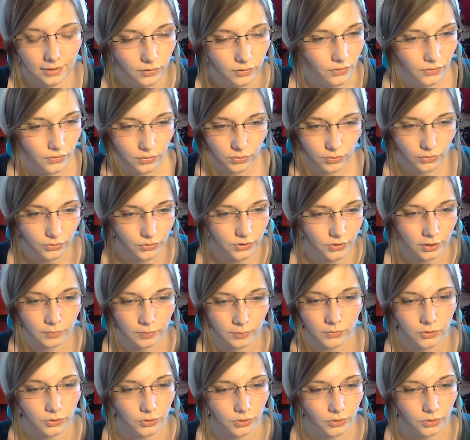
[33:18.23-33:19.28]
through
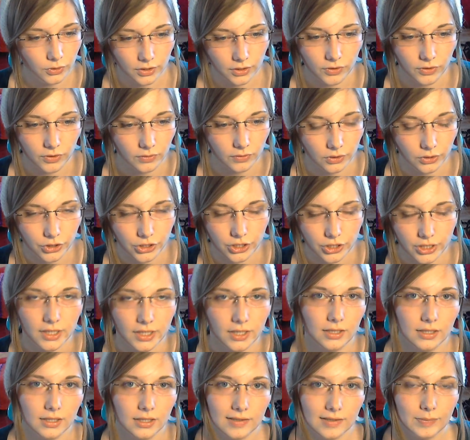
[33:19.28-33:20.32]
some sort of
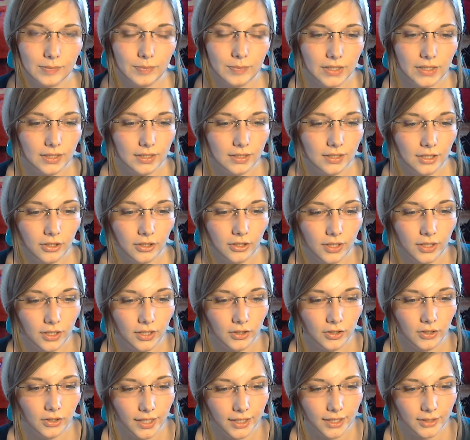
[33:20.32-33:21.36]
evolution in
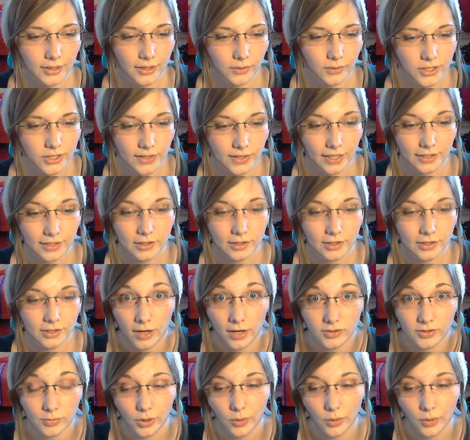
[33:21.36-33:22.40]
our language, that's
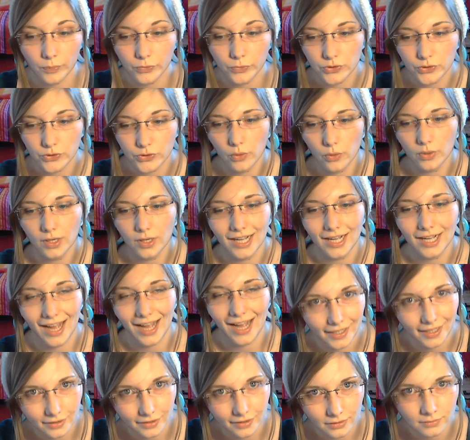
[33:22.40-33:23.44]
possible. So
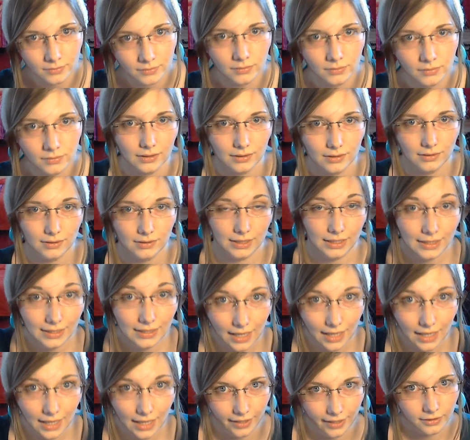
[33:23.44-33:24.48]
rein is
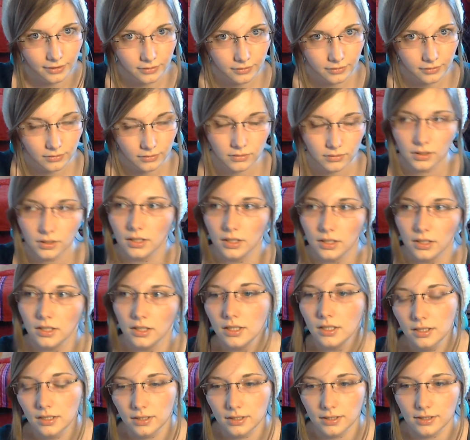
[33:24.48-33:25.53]
hinein.
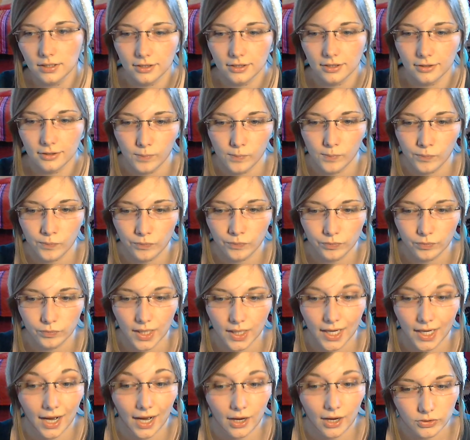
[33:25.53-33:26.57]

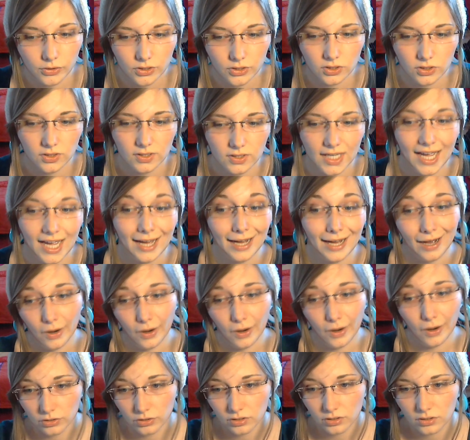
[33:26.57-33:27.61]
Raus ist
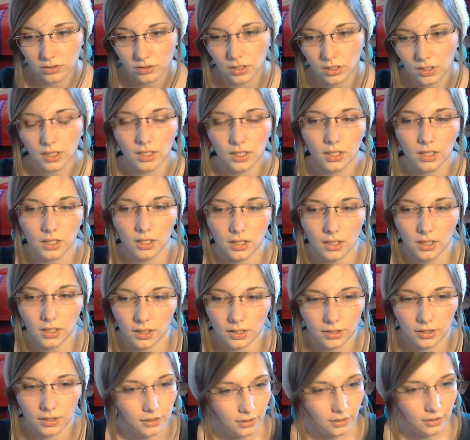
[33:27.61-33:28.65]
heraus.
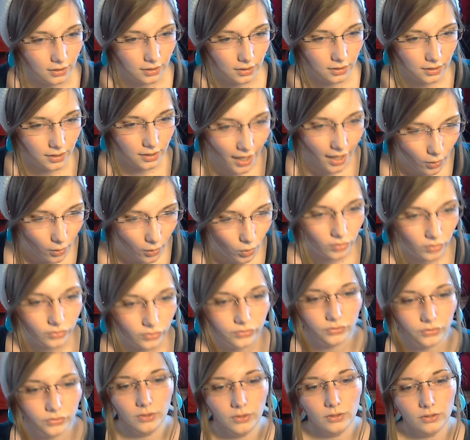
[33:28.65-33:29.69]

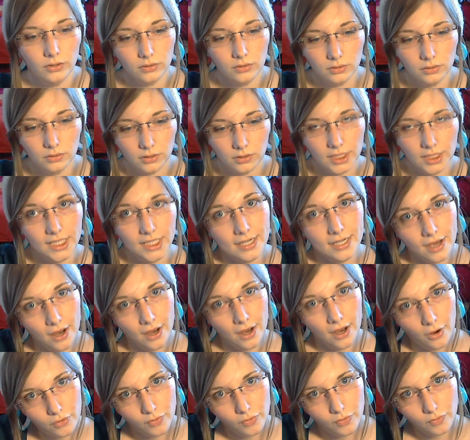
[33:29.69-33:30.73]
Rauf,
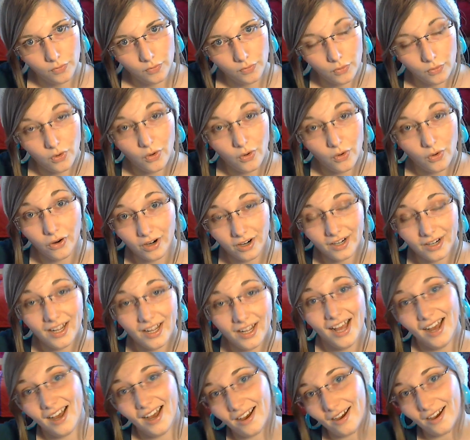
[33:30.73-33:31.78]
hinauf, or
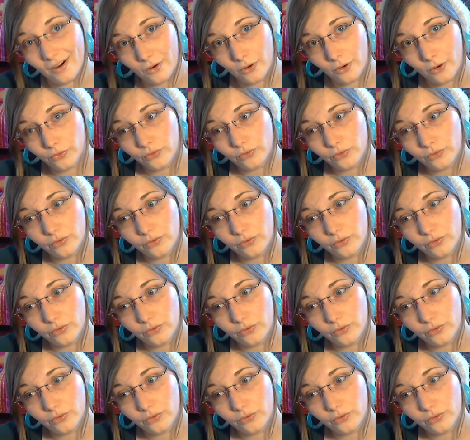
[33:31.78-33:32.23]
herauf.